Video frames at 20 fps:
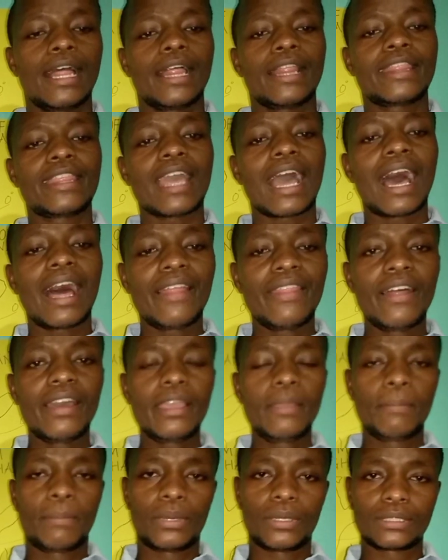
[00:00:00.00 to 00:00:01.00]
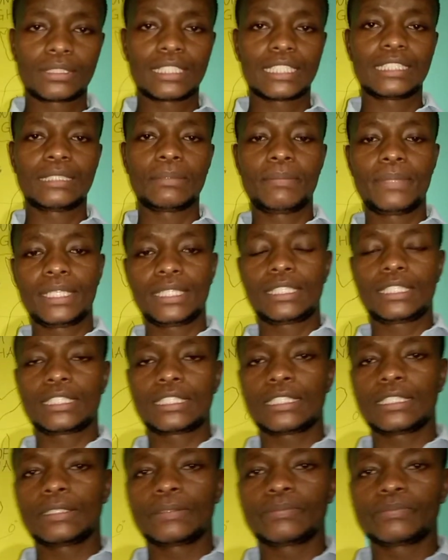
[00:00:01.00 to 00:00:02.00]
The other important bit
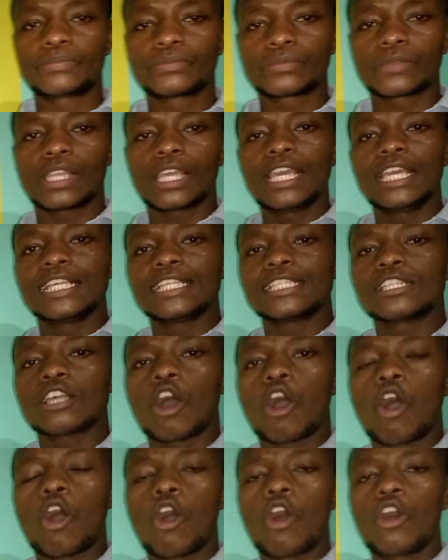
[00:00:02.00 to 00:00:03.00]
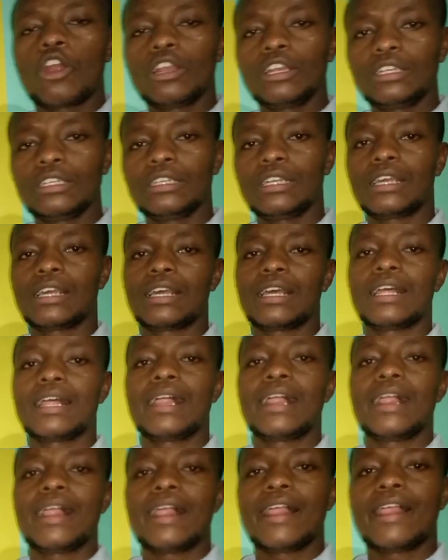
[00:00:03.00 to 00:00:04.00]
is on
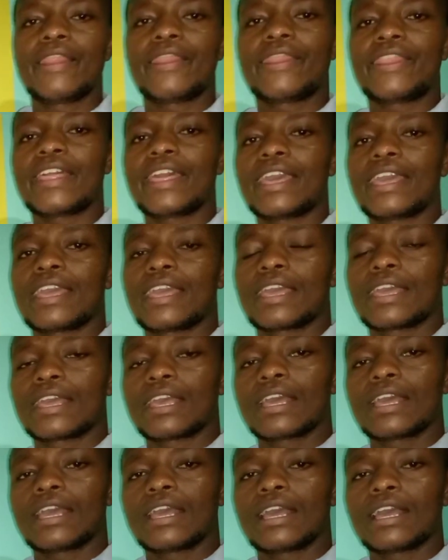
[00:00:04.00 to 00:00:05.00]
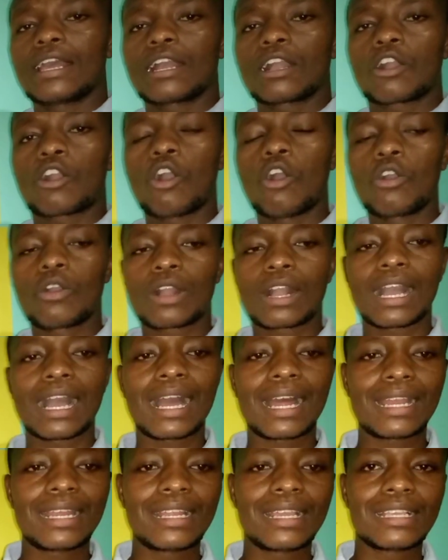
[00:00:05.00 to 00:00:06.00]
the
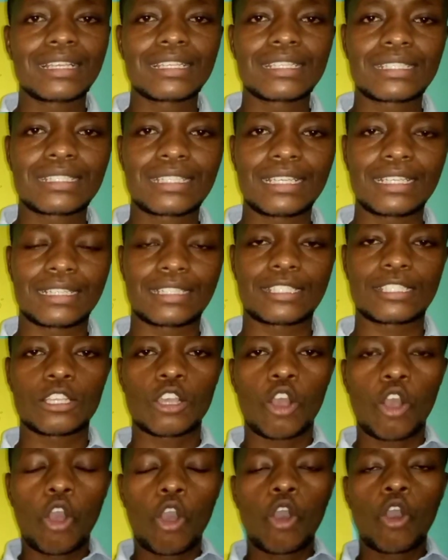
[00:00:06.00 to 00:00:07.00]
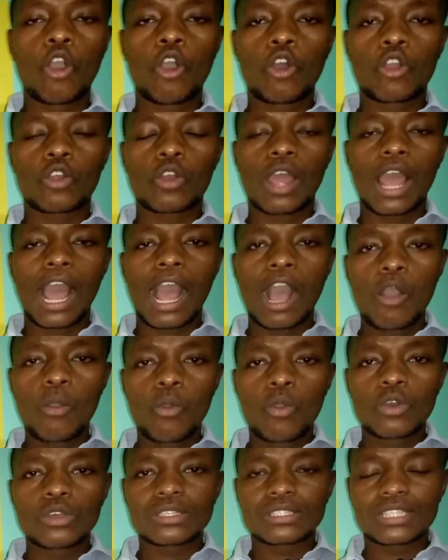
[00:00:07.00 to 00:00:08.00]
conquered states, or how
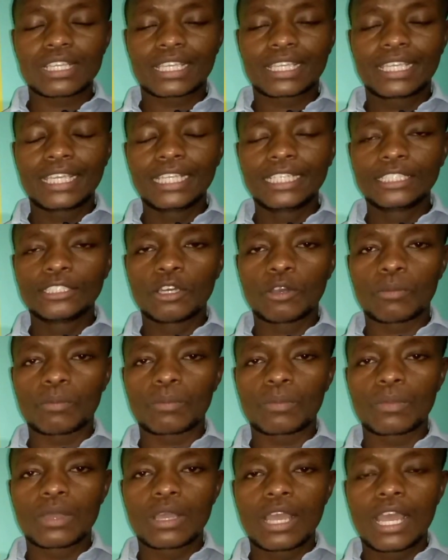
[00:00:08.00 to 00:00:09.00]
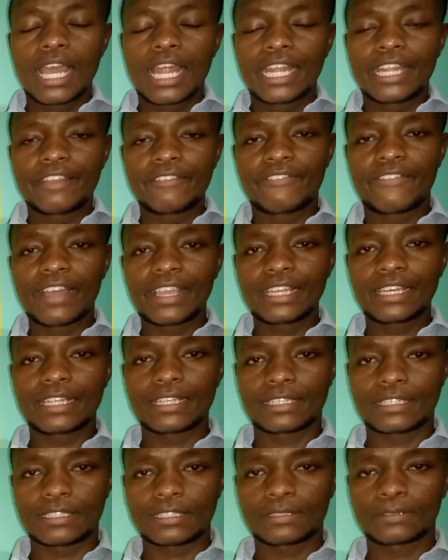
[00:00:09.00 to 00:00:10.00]
was the kingdom
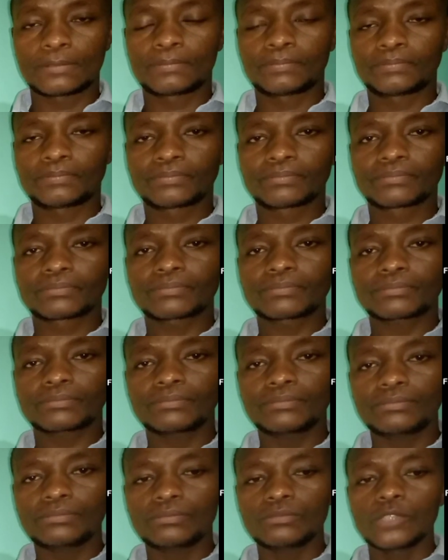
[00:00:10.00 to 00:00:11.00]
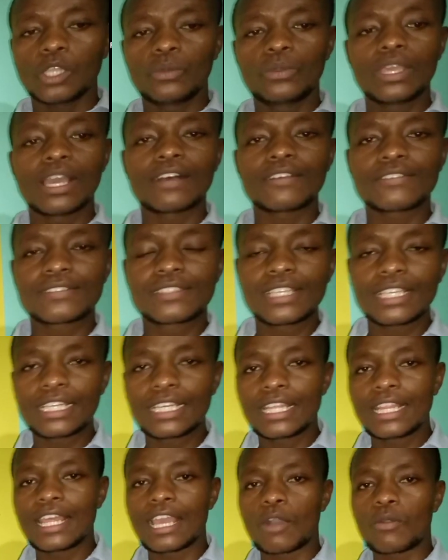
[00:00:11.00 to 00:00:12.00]
divided. We have
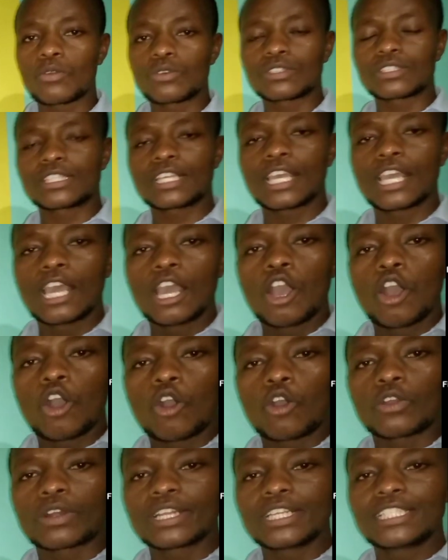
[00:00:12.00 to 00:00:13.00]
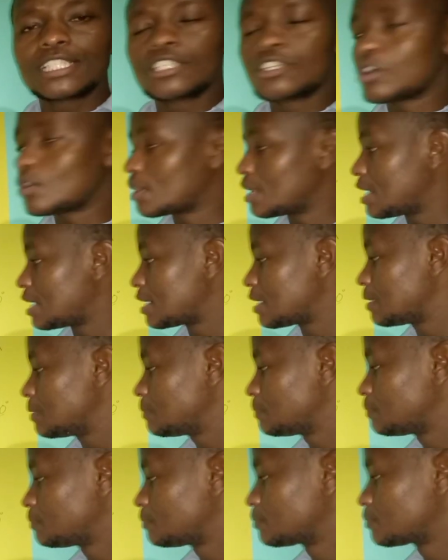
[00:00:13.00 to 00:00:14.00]
said there was the original Ghana,